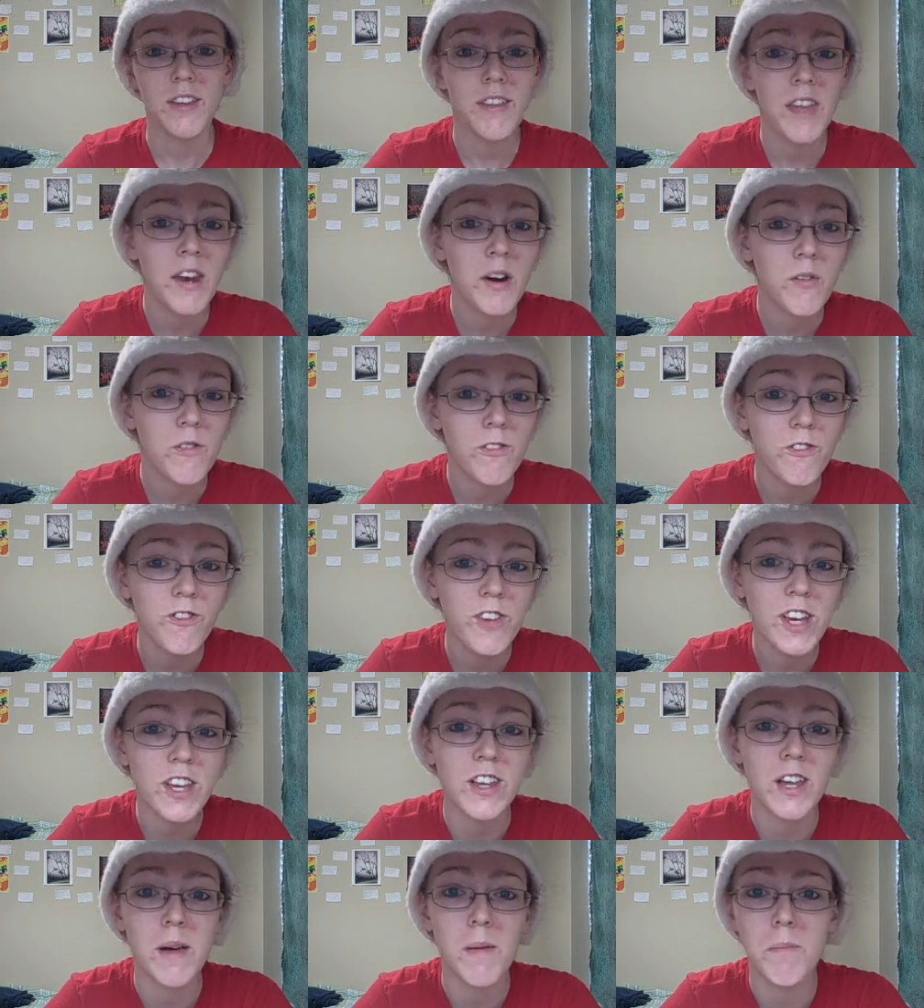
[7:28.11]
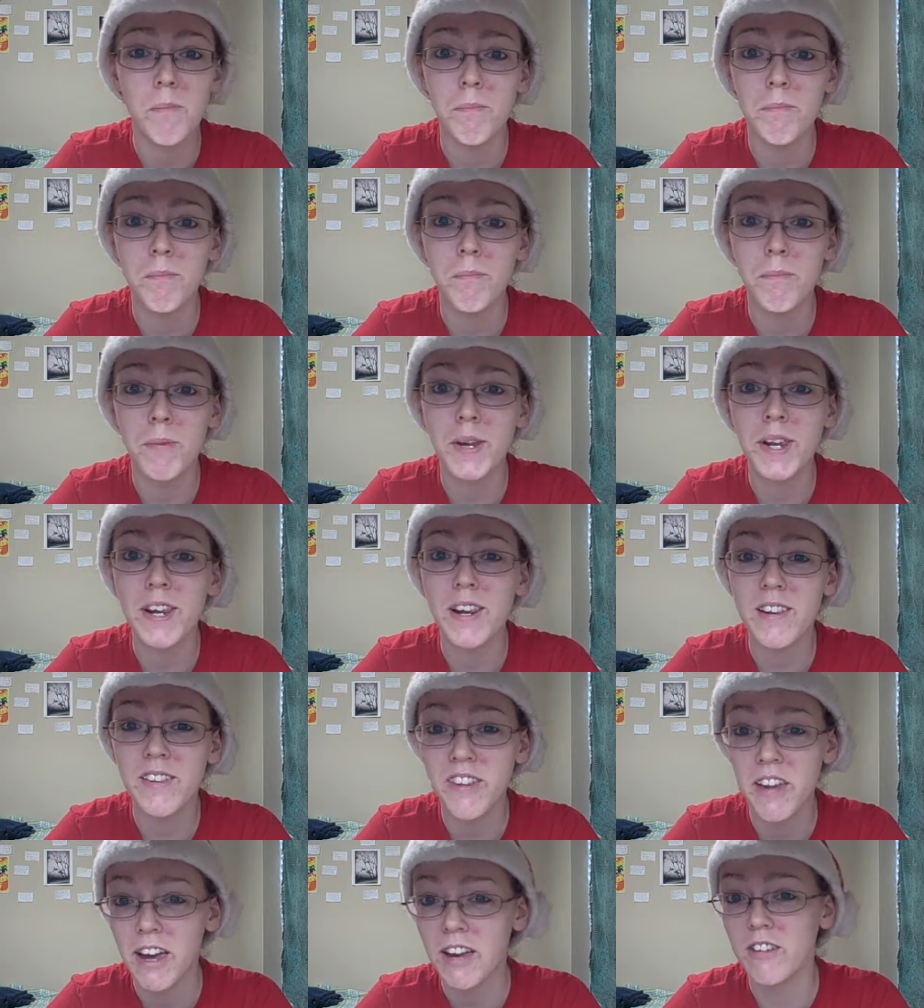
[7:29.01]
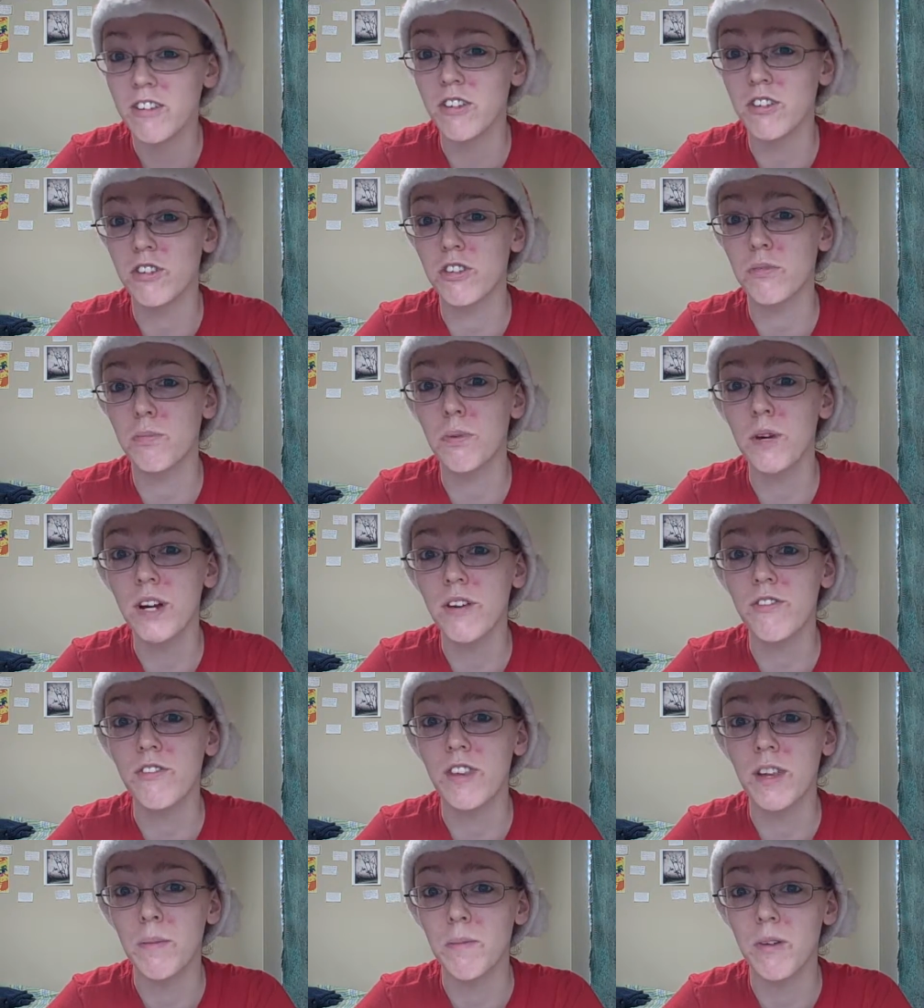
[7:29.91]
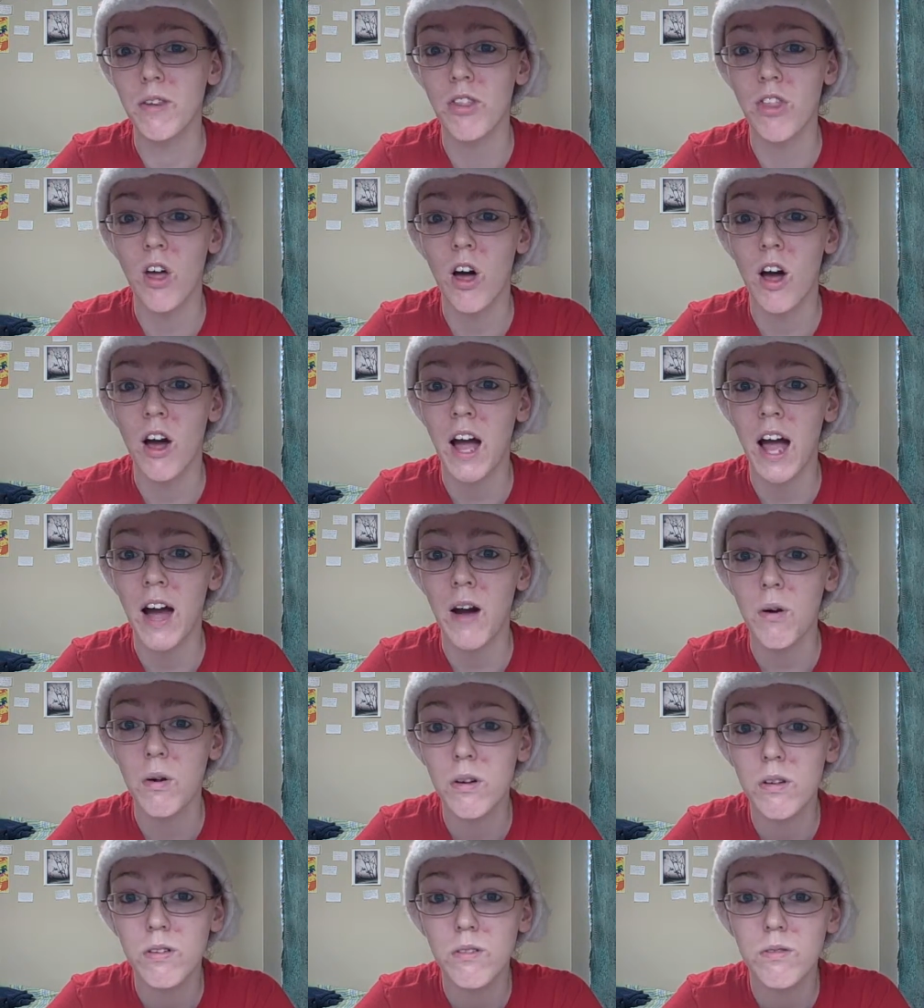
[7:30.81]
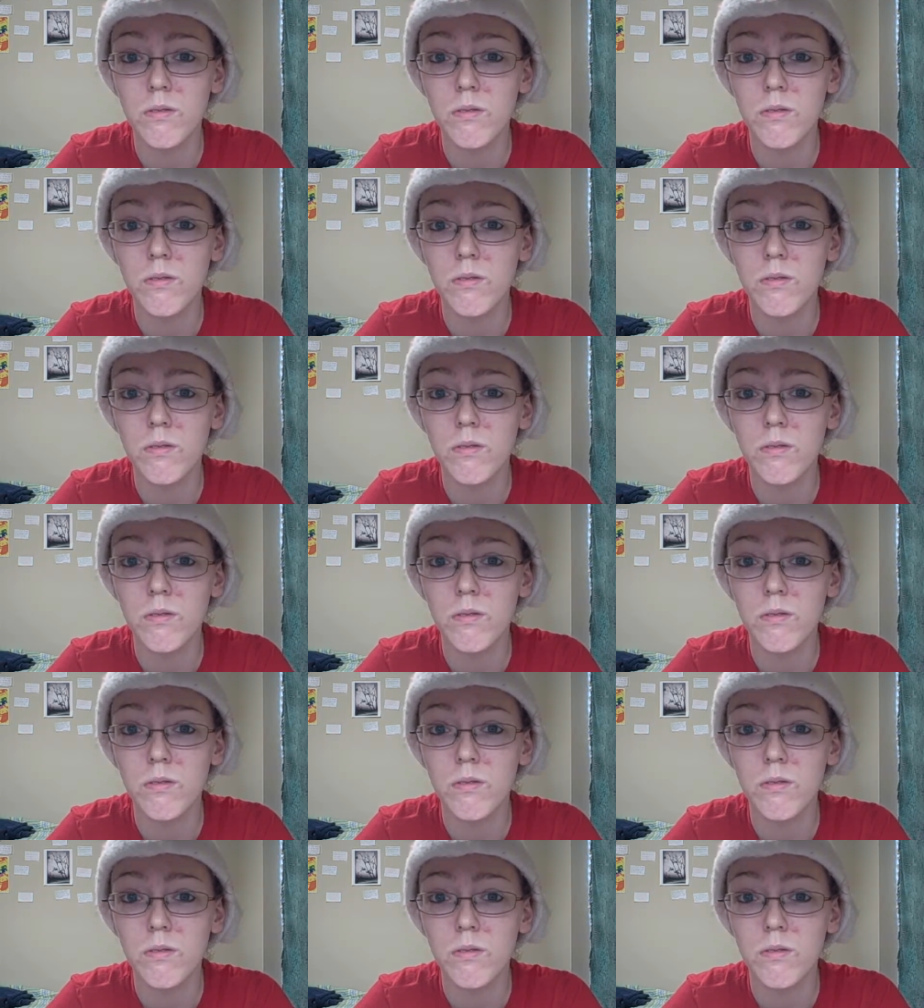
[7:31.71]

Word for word: They don't feel it, but it'll take till spring for them to thaw out.